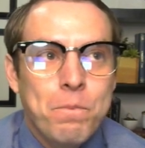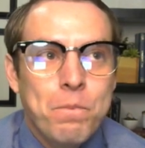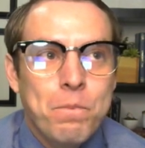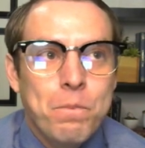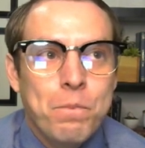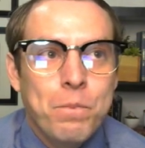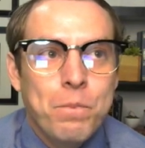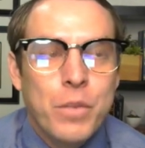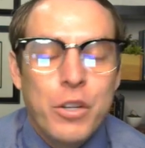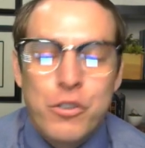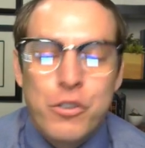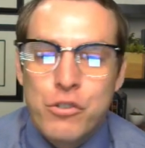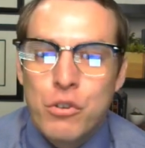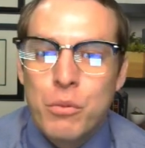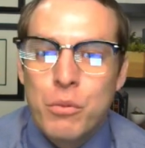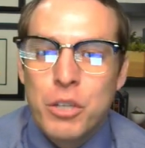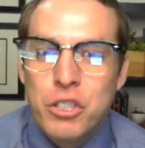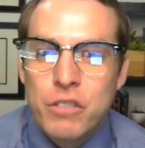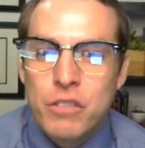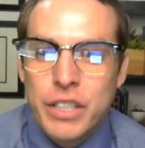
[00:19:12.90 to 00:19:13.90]
there's so
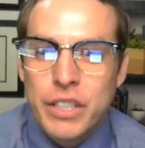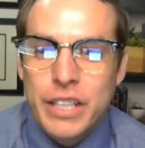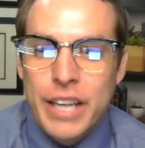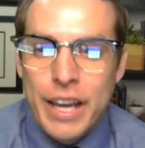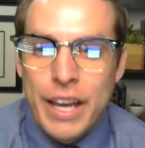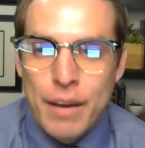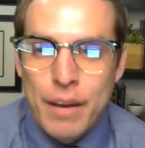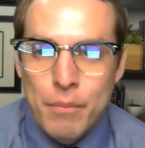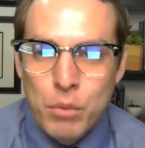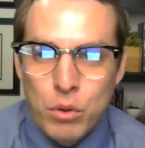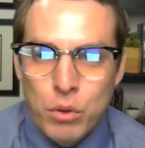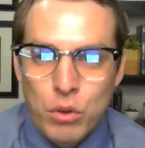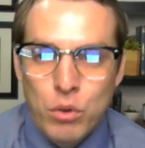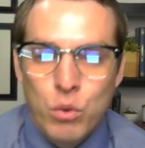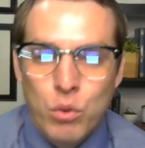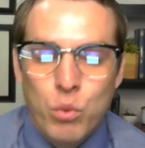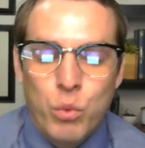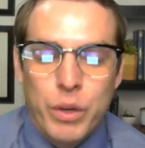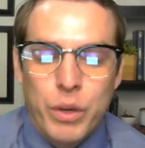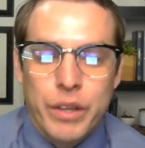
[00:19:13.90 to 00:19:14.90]
much of a gamble
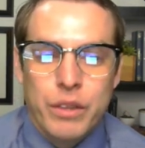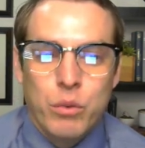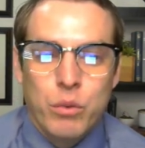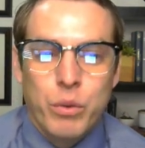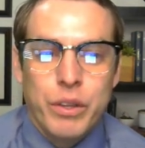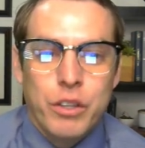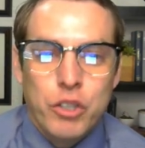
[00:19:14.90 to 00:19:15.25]
with